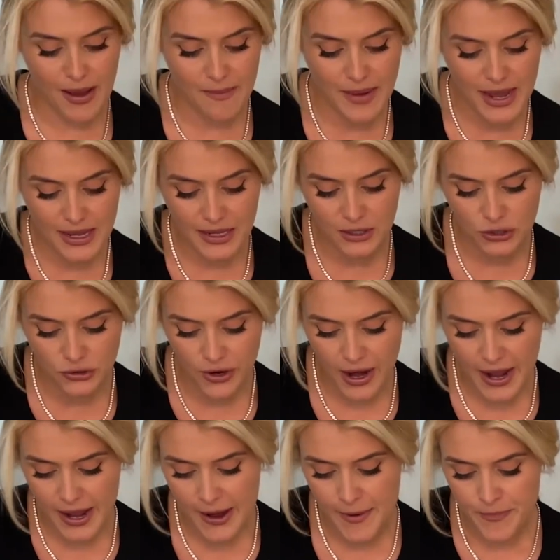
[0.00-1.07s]
baking
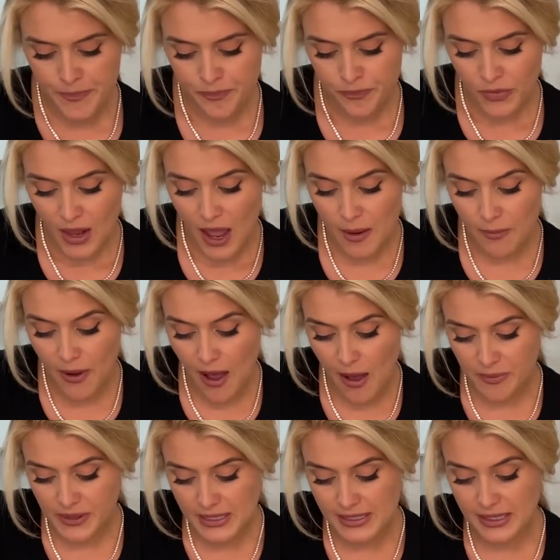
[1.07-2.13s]
tray and
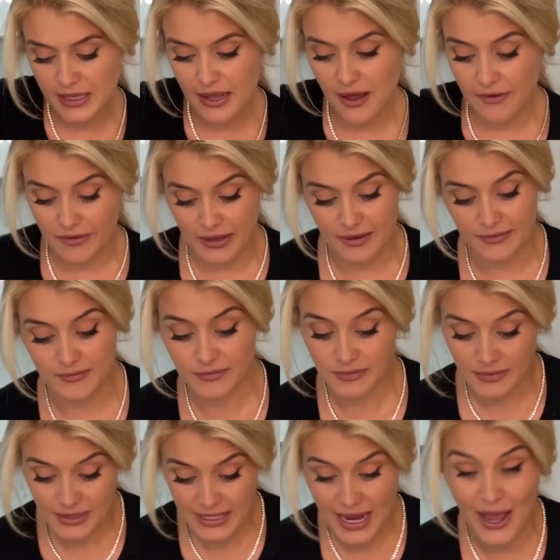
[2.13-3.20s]
pop these in the oven
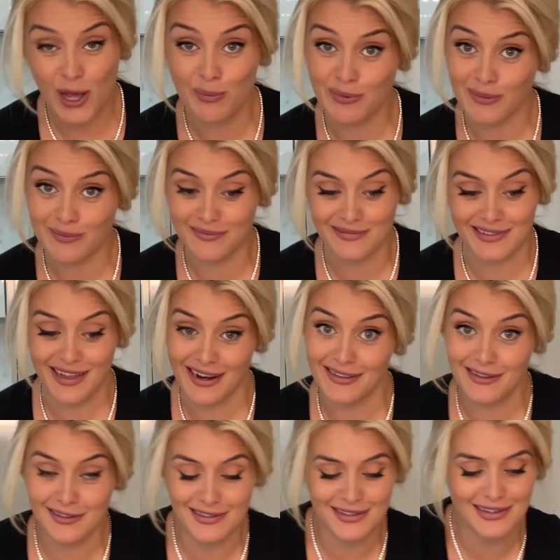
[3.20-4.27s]
to help them get a
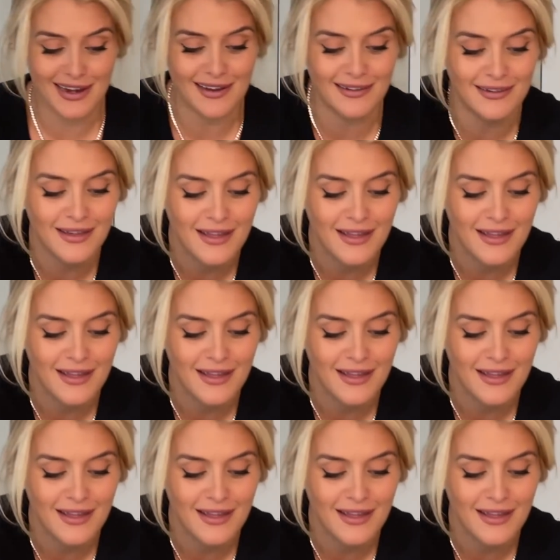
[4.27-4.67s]
little stale.